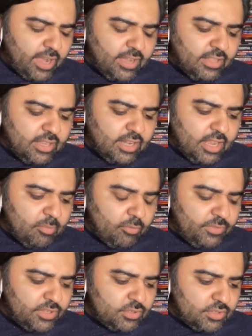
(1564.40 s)
forgetting the
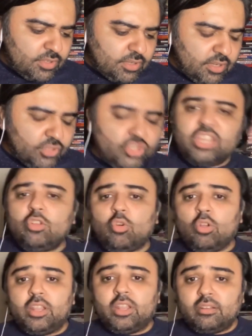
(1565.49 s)
name of this,
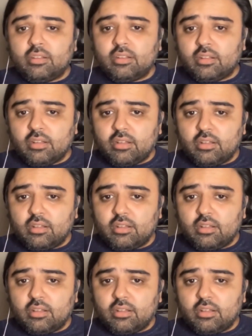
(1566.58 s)
Gene Colan.